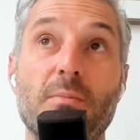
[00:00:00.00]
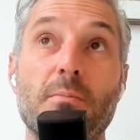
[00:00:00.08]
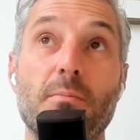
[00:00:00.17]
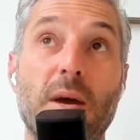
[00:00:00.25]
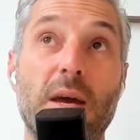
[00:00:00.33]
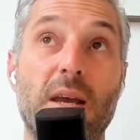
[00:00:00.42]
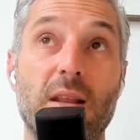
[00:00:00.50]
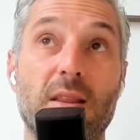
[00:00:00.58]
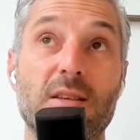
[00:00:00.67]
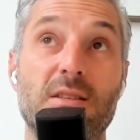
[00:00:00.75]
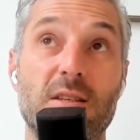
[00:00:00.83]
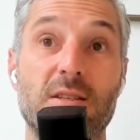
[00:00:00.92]
making the
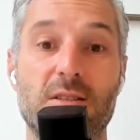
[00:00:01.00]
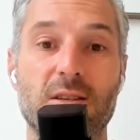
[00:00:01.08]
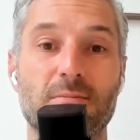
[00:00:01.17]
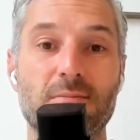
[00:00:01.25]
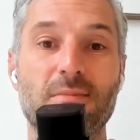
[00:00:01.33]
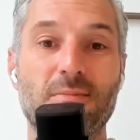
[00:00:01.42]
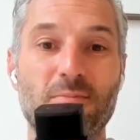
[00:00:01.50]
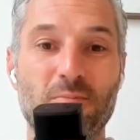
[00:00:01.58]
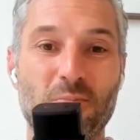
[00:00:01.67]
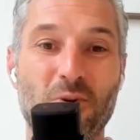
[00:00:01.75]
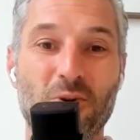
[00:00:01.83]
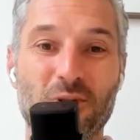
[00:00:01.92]
system
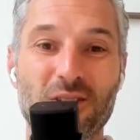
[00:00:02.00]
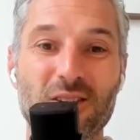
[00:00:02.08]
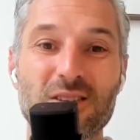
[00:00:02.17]
more